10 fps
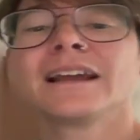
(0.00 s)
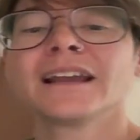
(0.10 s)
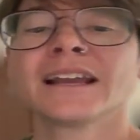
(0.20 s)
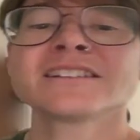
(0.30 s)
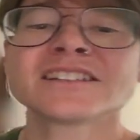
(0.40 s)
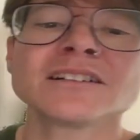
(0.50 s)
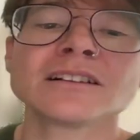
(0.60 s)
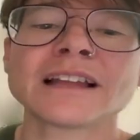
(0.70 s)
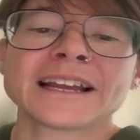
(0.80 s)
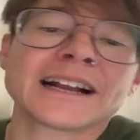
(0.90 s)
And still
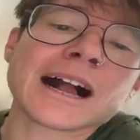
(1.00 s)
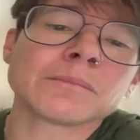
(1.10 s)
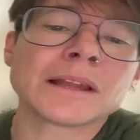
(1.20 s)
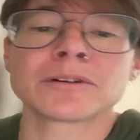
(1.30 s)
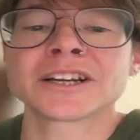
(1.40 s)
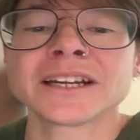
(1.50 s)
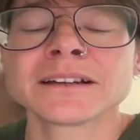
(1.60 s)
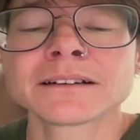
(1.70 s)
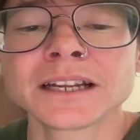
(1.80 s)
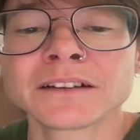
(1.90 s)
like calm liberty
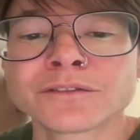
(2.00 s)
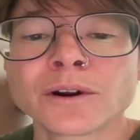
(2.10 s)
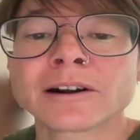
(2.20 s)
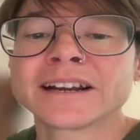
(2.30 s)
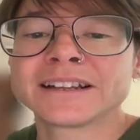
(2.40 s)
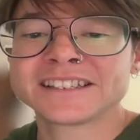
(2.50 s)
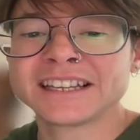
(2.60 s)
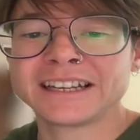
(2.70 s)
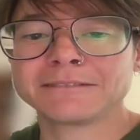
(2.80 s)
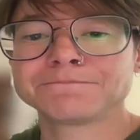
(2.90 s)
if we're in the
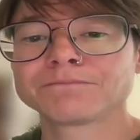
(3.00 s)
city.